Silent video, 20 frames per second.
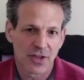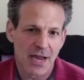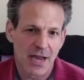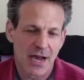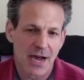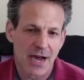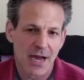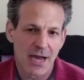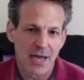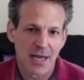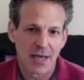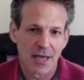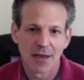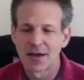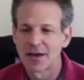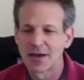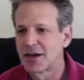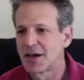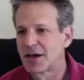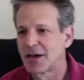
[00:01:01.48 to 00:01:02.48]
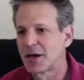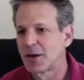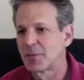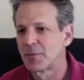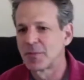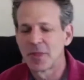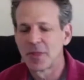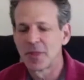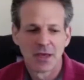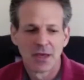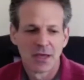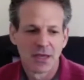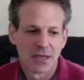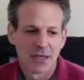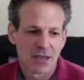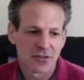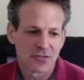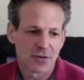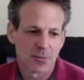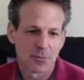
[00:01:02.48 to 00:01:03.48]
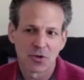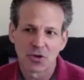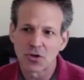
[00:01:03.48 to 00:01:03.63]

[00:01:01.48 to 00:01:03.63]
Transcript: hi. Get some of